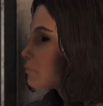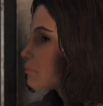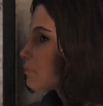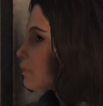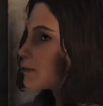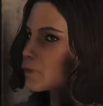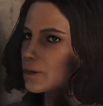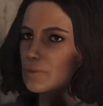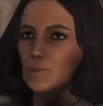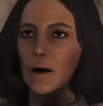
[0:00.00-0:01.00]
Just like you
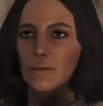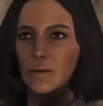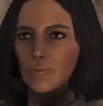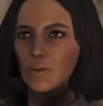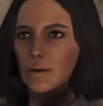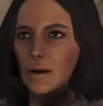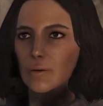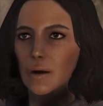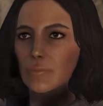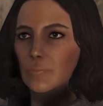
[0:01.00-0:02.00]
couldn't just leave the Cult
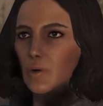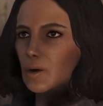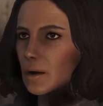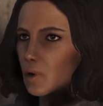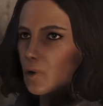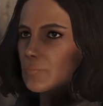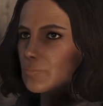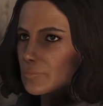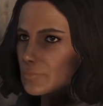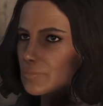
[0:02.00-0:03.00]
of Atom without a home?
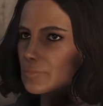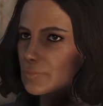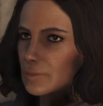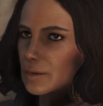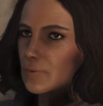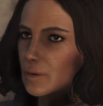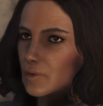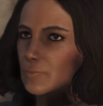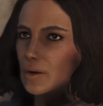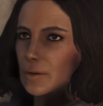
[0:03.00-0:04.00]
Giving
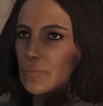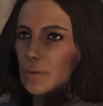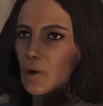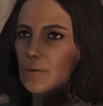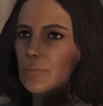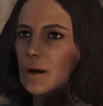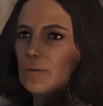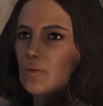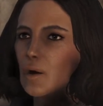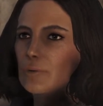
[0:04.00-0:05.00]
them the submarine
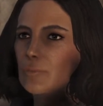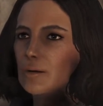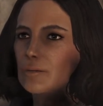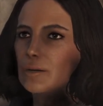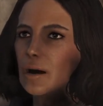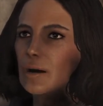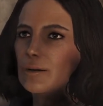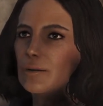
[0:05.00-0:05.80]
base was a mistake.